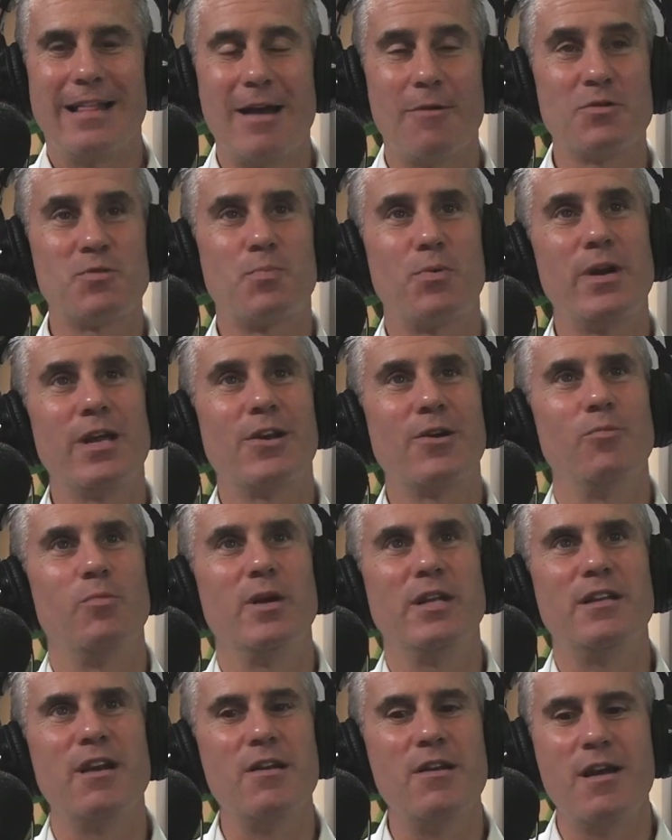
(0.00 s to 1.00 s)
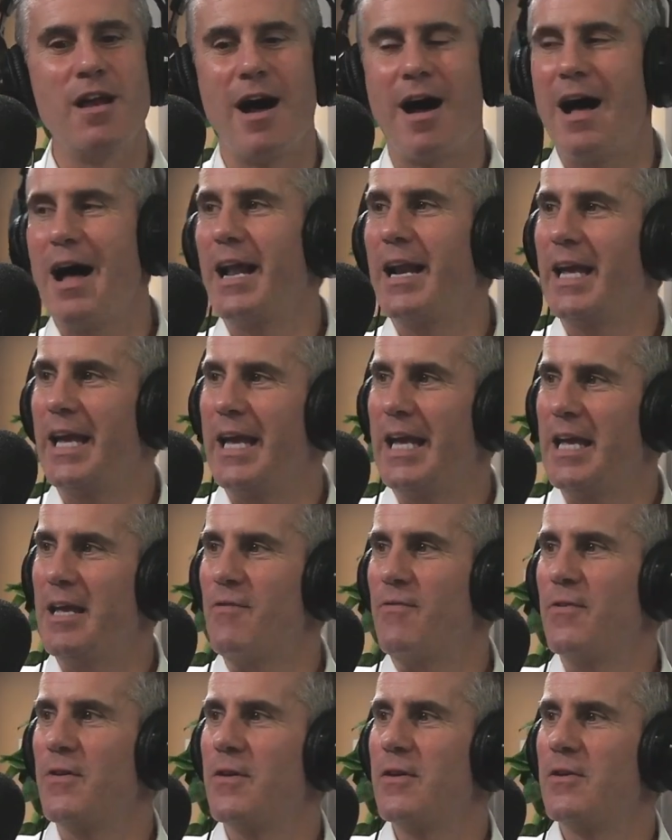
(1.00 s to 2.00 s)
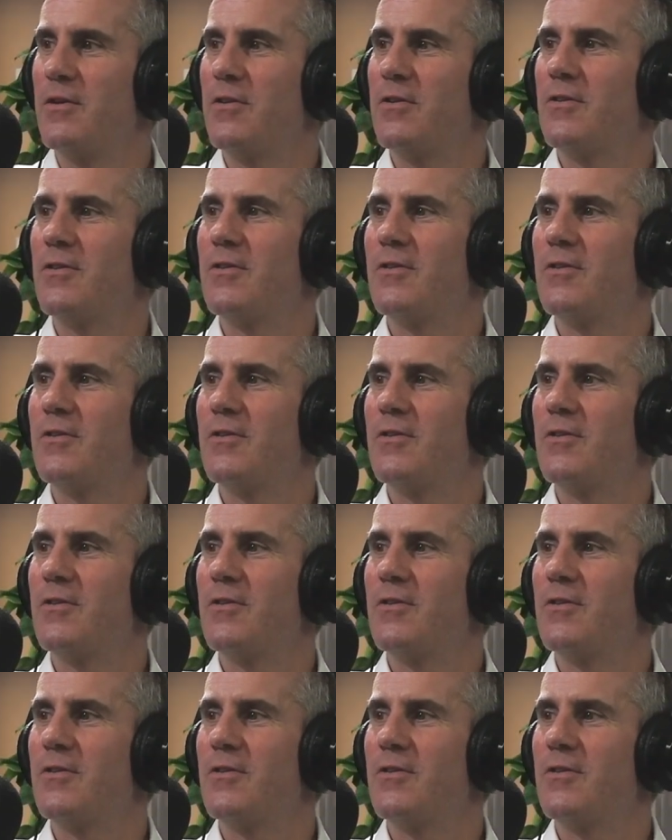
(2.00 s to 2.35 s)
that was pretty good. We did not even.